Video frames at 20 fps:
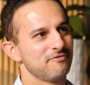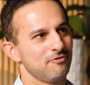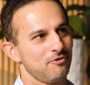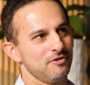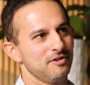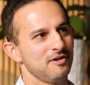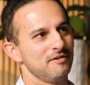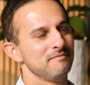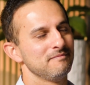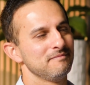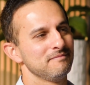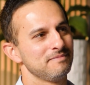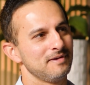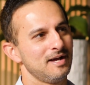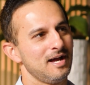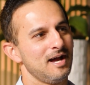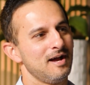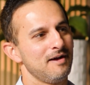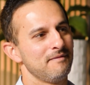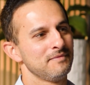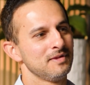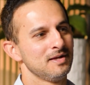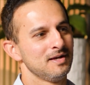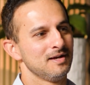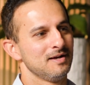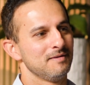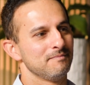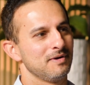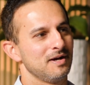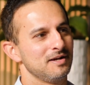for them,
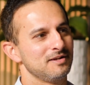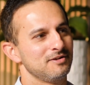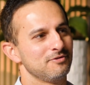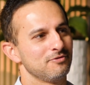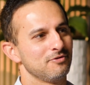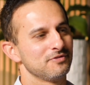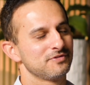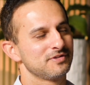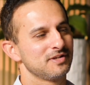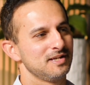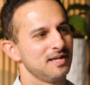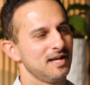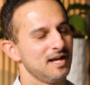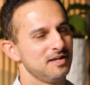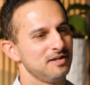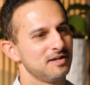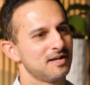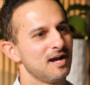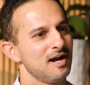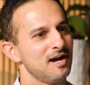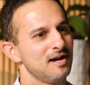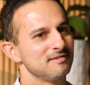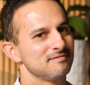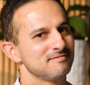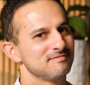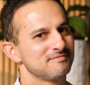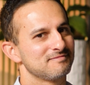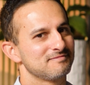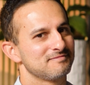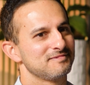but you're also, you can't
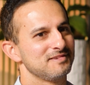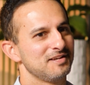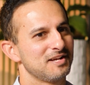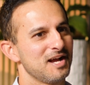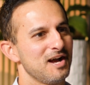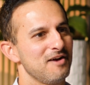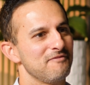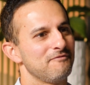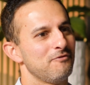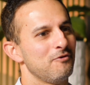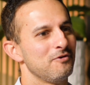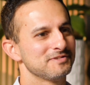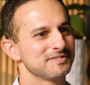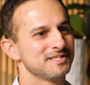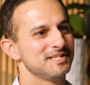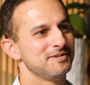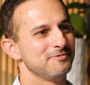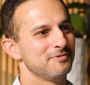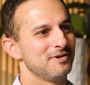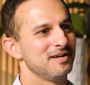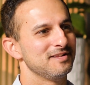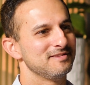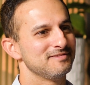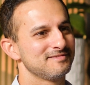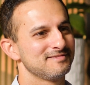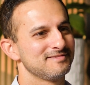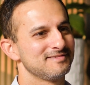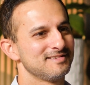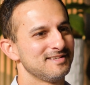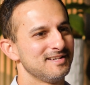force
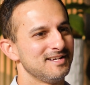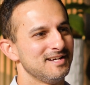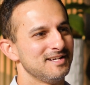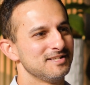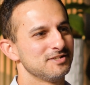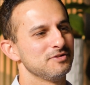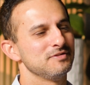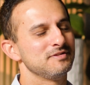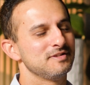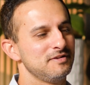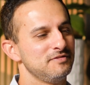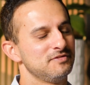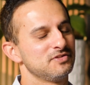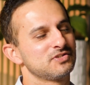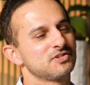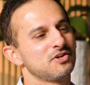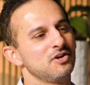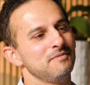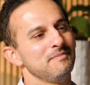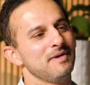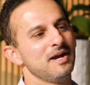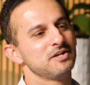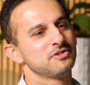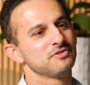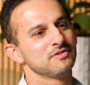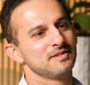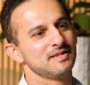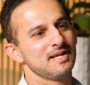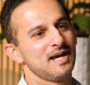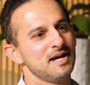anyone to it. You've just got to make
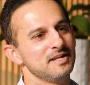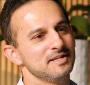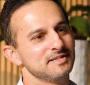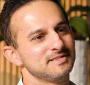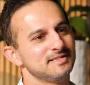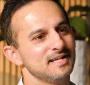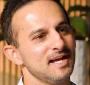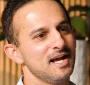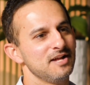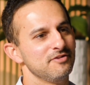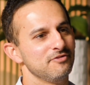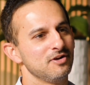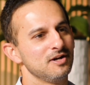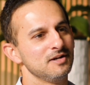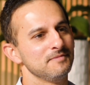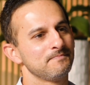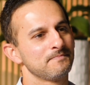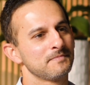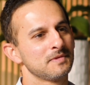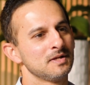sure that they understand, right?